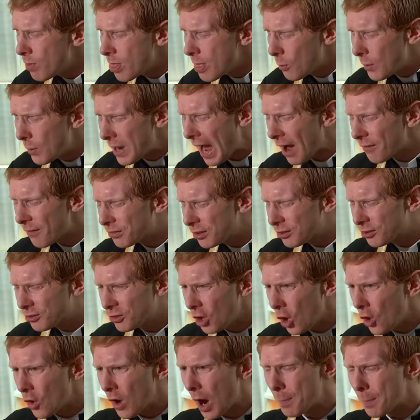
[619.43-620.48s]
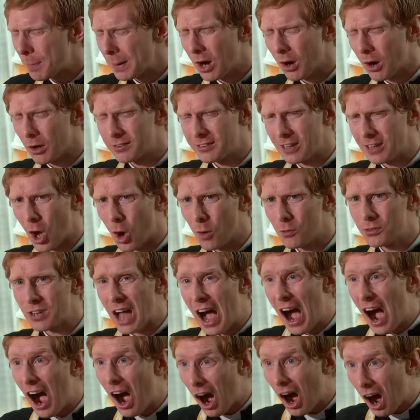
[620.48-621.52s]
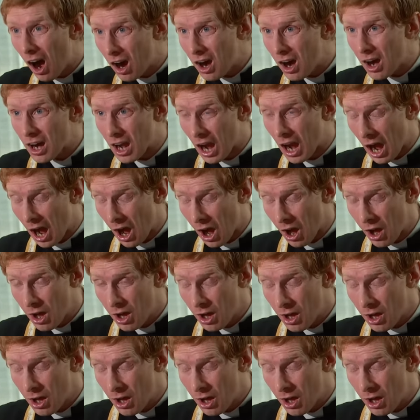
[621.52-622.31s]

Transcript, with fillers: we have to stir up in ourselves a hunger